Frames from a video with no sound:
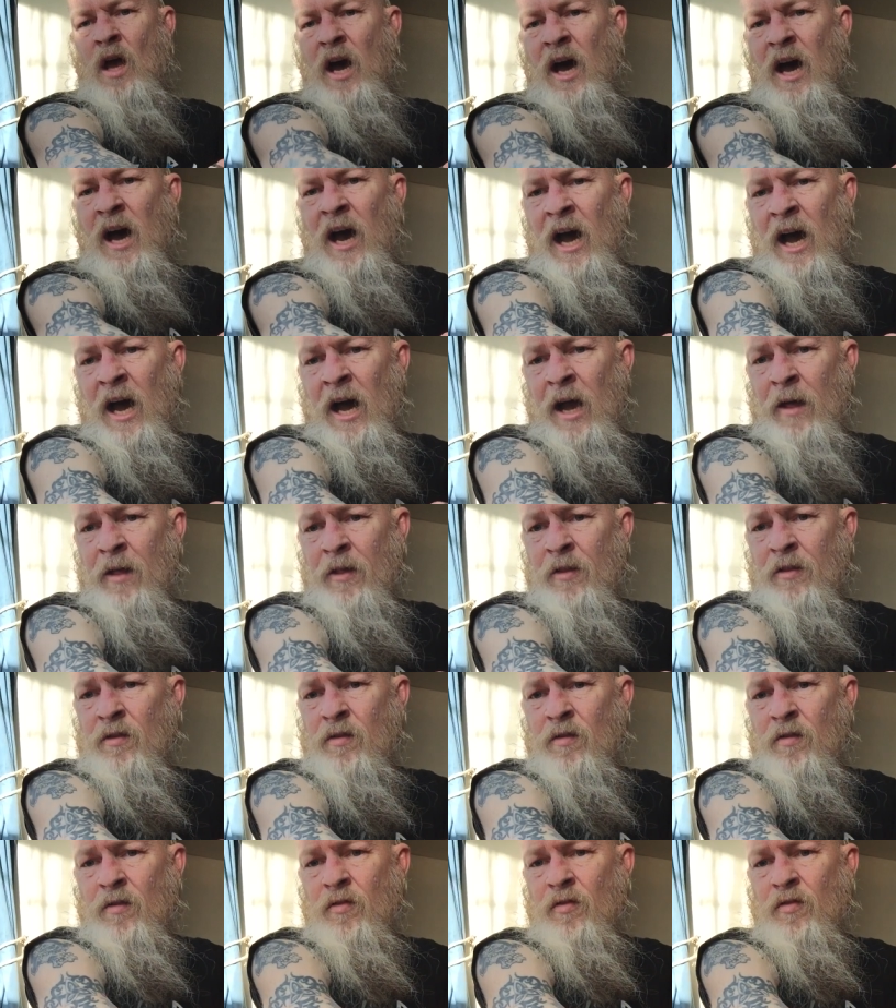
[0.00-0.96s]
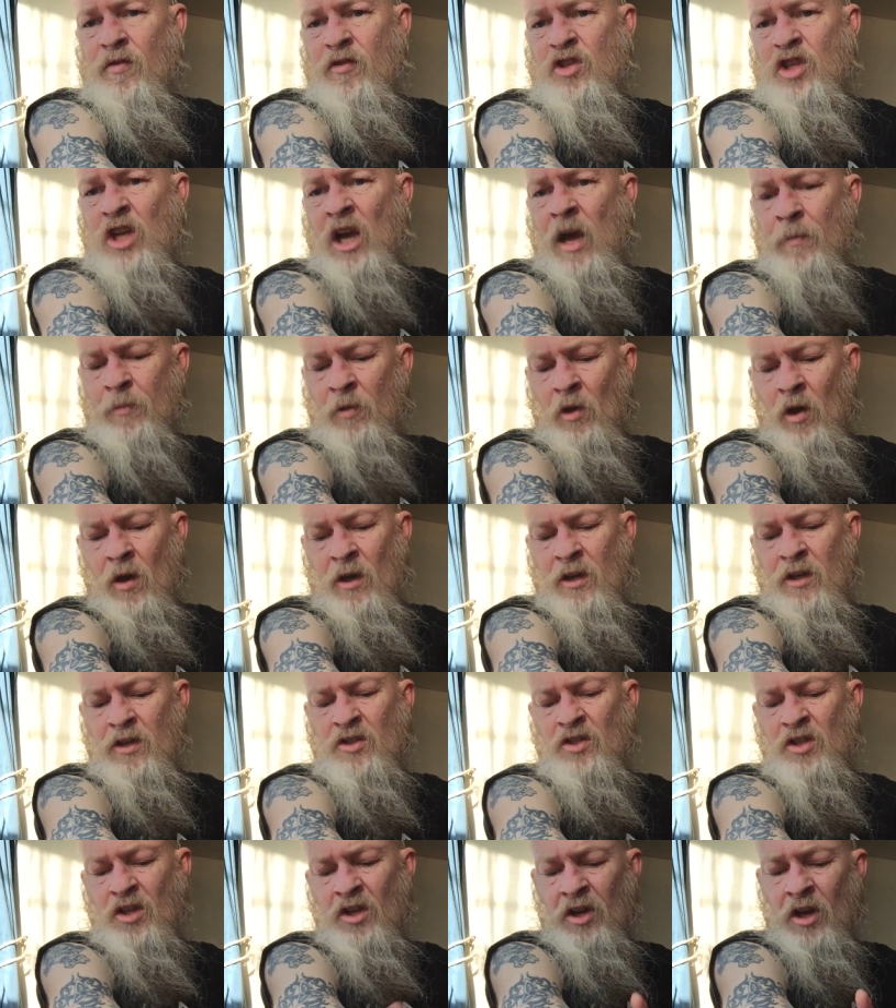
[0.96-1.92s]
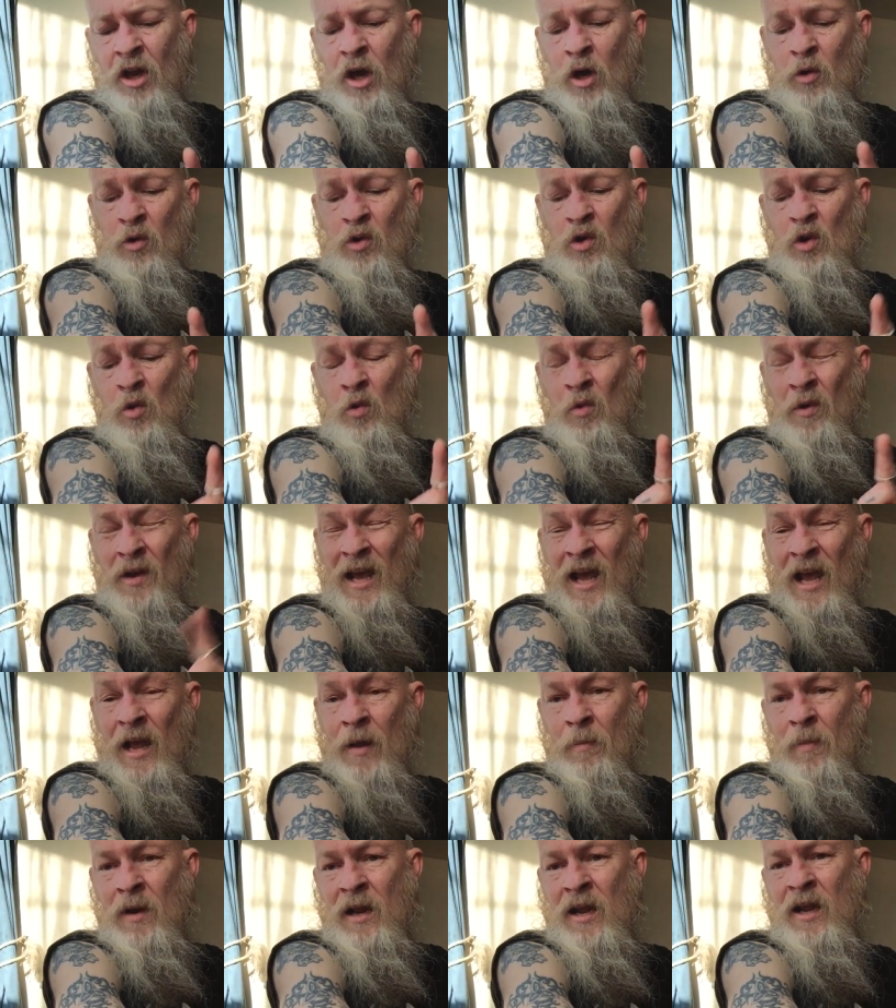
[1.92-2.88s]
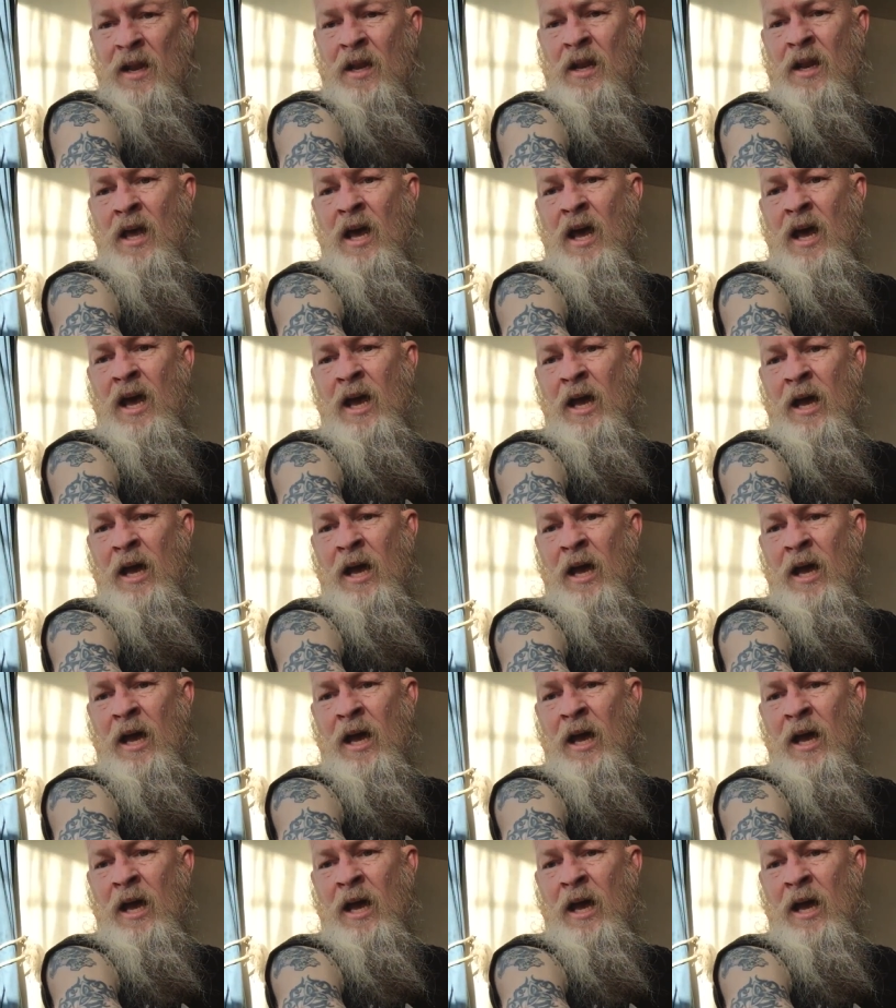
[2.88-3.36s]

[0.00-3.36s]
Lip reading: The chap that I used to know called Emlyn,